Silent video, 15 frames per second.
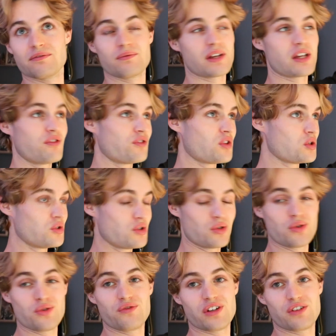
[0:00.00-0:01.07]
If you
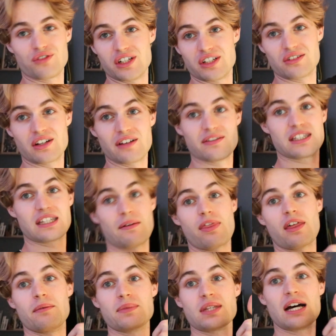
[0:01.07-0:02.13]
do, feel free to give it some thumbs